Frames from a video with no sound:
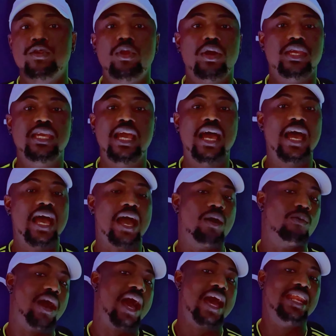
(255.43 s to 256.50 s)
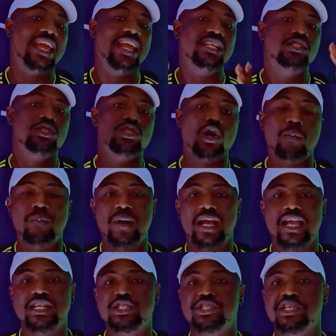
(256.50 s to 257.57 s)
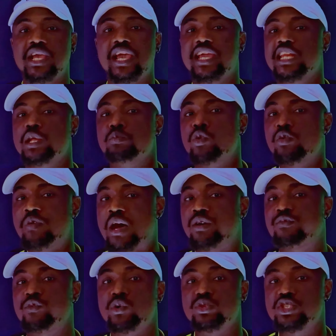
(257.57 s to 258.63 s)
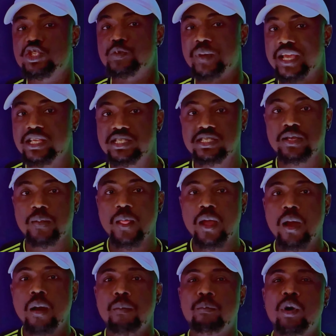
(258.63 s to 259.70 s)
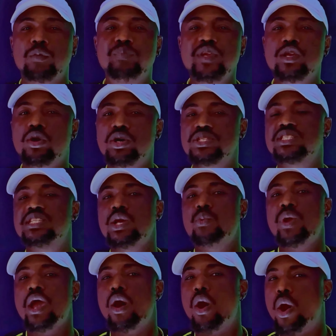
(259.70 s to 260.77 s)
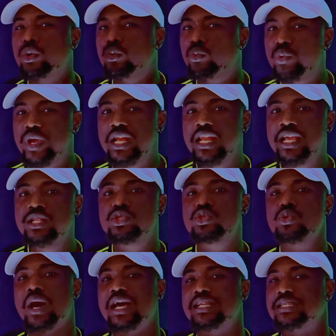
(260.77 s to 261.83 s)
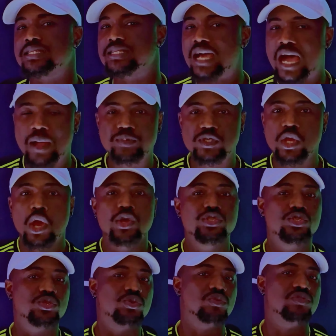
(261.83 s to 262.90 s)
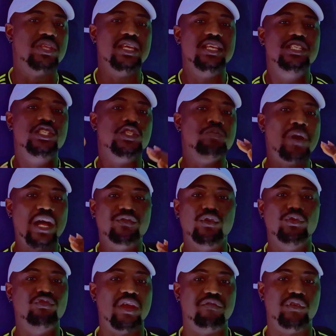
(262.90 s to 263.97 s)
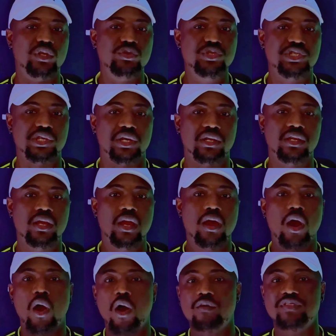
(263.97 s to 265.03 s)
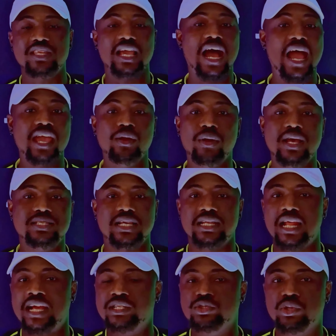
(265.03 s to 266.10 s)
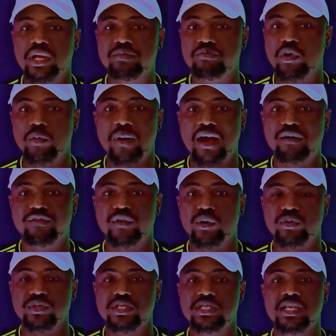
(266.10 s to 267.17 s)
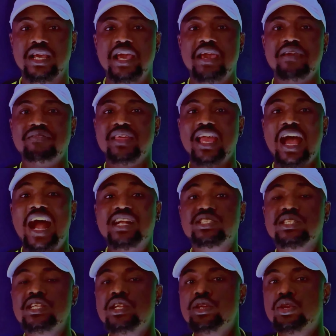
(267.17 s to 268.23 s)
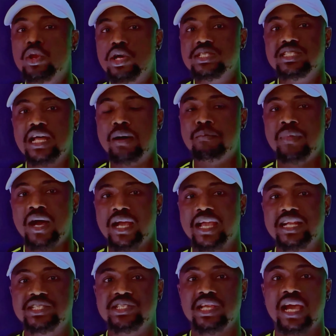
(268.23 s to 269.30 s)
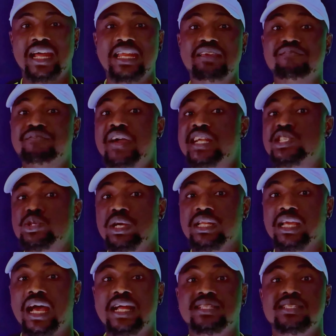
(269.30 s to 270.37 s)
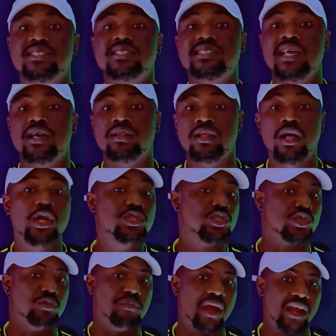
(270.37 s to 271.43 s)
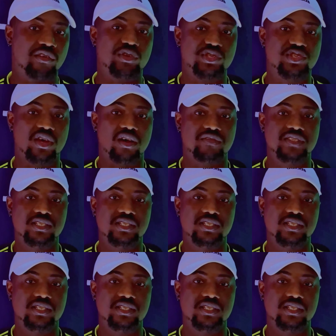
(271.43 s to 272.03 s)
Nokia had a top market share in the mobile phone space, but because they were unwilling to adapt to the smartphone revolution of the iOS and Android mobile phones, they actually lost that market share and eventually had to sell to Microsoft.